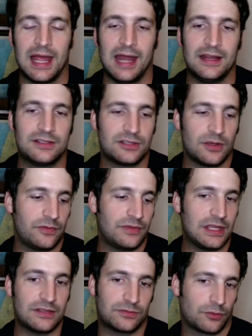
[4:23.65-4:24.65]
And in some of
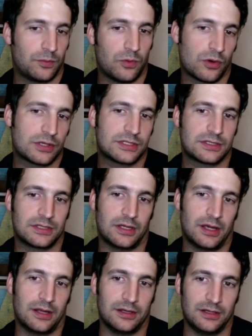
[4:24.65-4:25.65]
these reports,
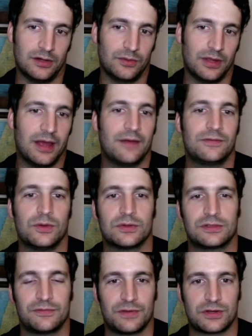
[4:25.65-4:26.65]
you know, you have
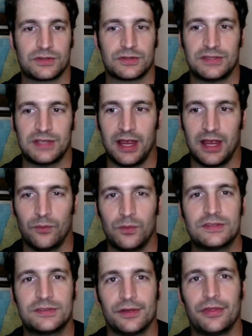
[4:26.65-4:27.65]
U.S. officials saying, we
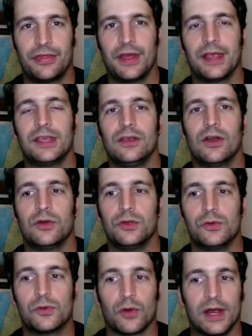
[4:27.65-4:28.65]
still think, you know,
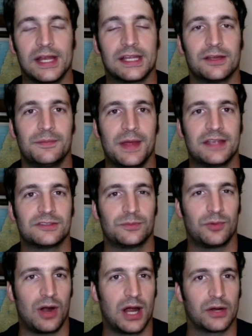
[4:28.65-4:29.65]
Ukraine could make some
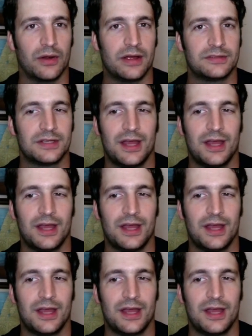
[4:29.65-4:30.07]
progress,